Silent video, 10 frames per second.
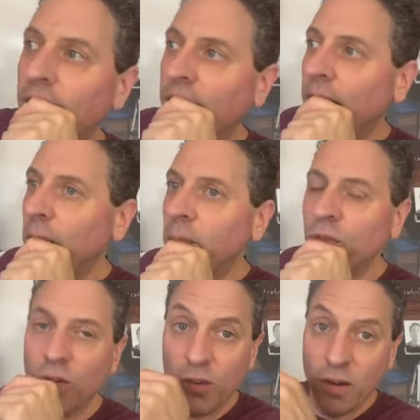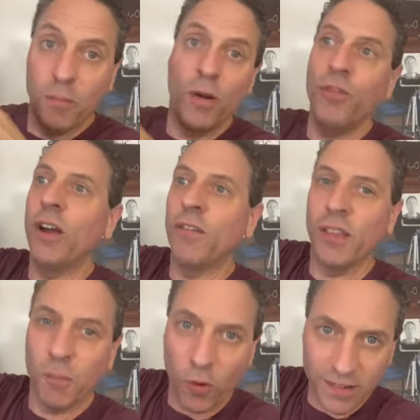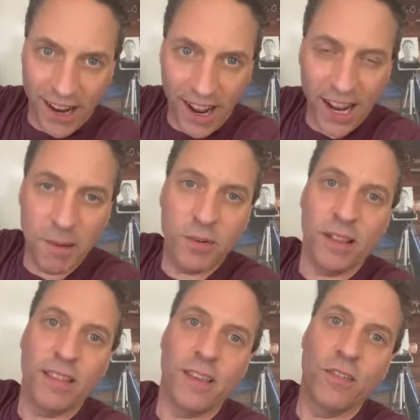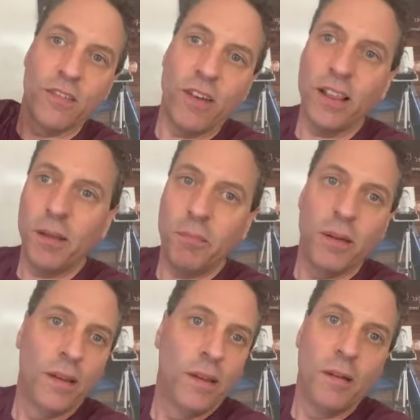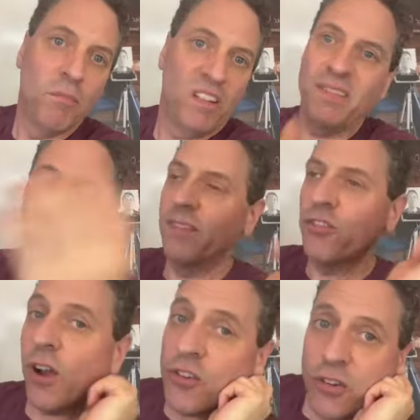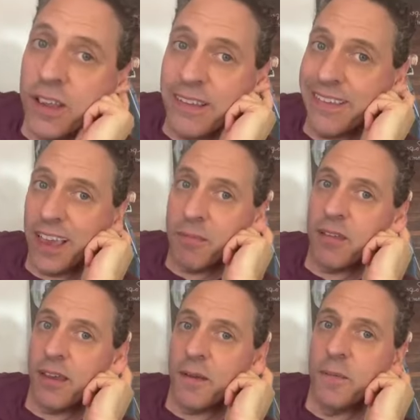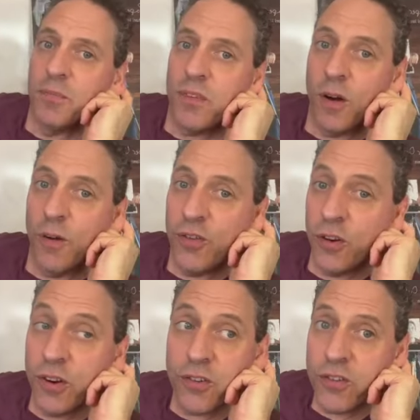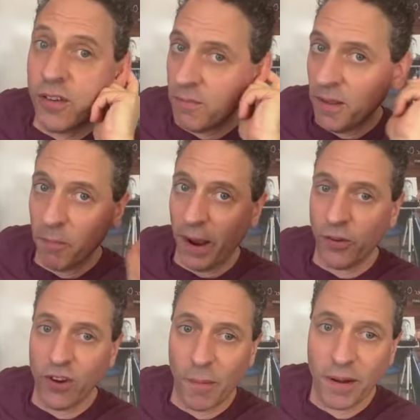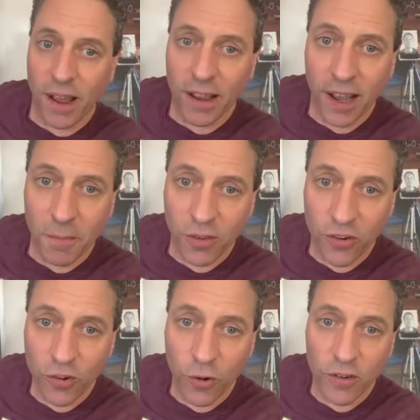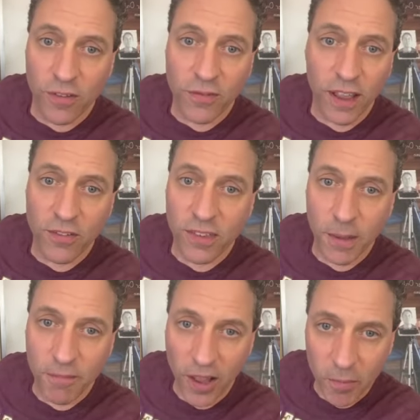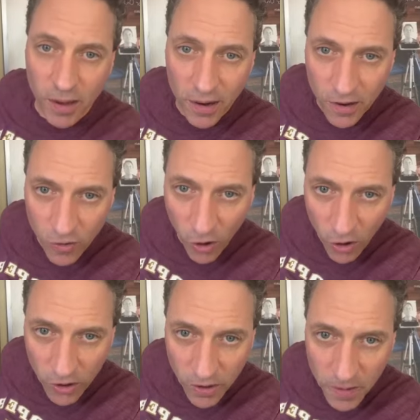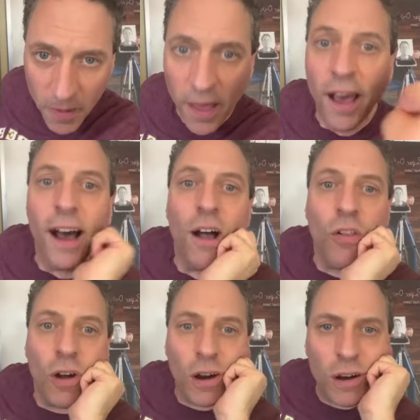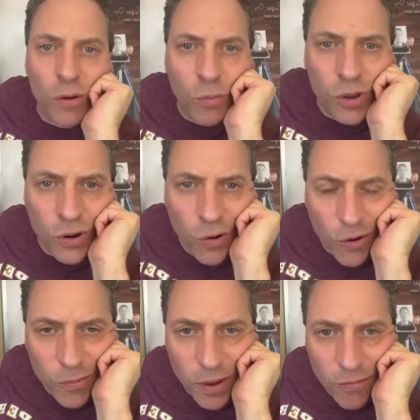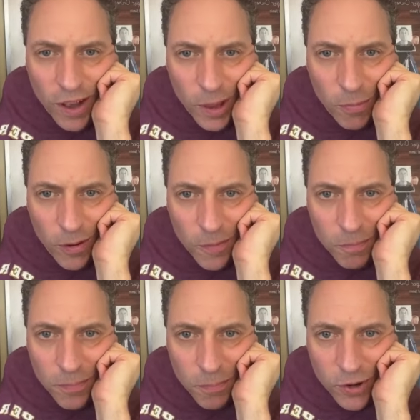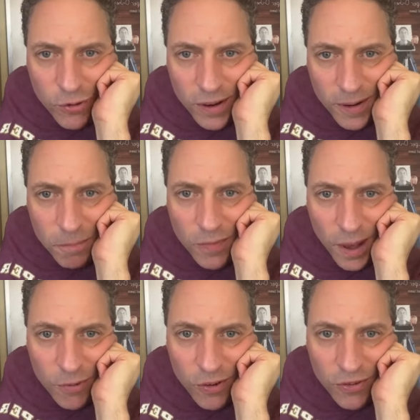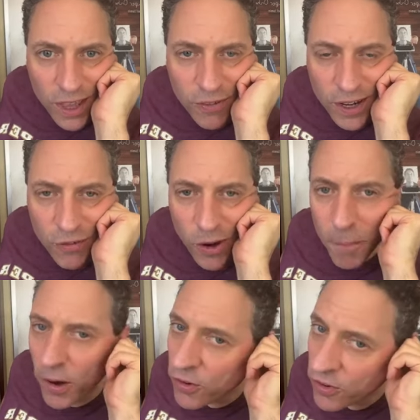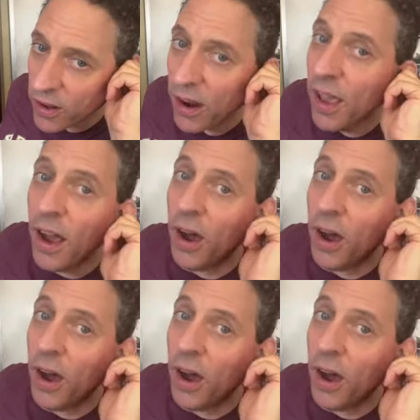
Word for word: Um, so you, in a movie, you have a little more time to let things develop, but structurally it's the same thing. So if you're interested, michael jamin dot com slash course. If not, just keep following me here. It's all good. How long will your course be available, Petrina? I'm still saving enough so I purchase it.